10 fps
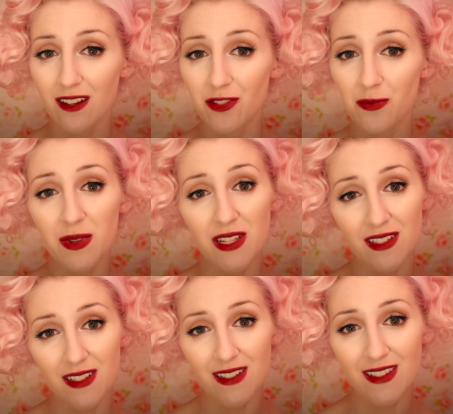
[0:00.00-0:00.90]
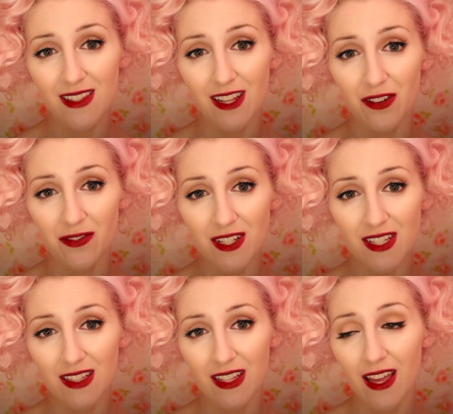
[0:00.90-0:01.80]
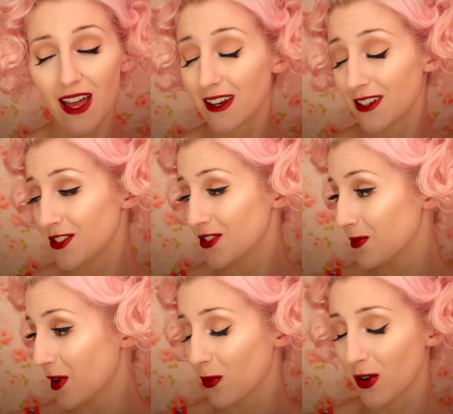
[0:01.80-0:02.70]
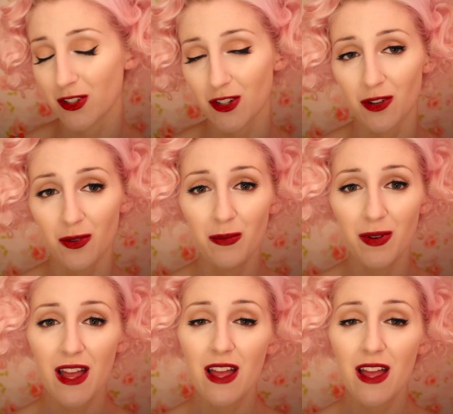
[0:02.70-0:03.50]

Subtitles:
all the pieces that I've recently added to my wardrobe.